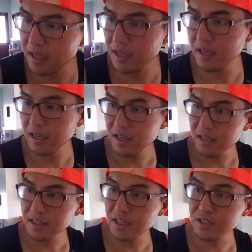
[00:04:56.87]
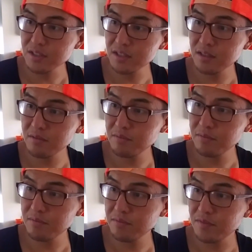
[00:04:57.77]
A, calcium,
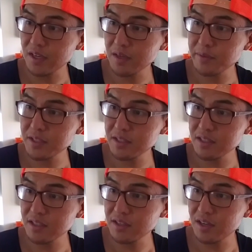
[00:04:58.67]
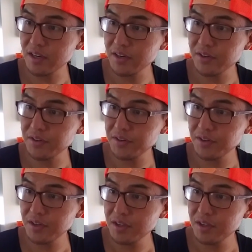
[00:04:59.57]
vitamin C, and iron,